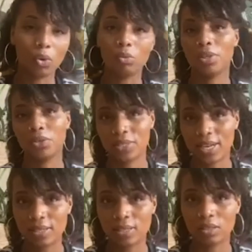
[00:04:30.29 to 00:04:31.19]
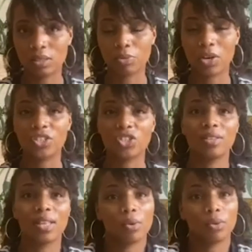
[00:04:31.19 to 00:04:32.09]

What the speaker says: or postnatal depression that